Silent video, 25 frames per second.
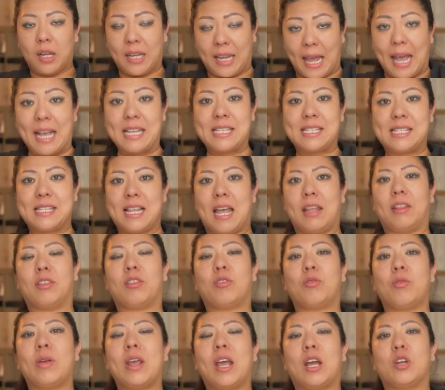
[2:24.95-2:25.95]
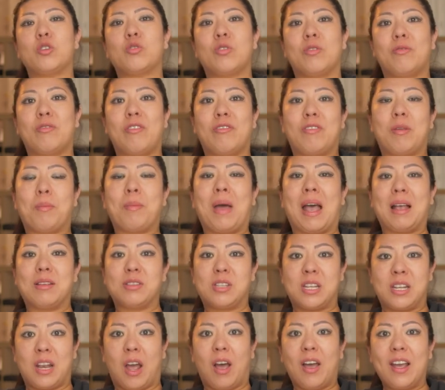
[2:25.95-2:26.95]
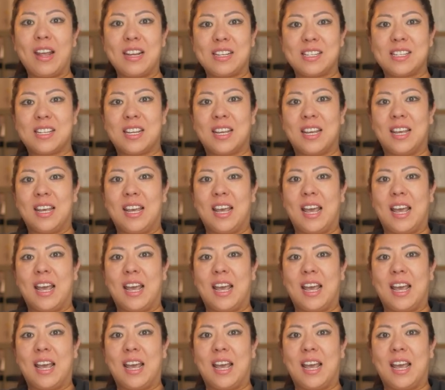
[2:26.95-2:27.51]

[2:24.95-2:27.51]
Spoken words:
guests then £350 a night,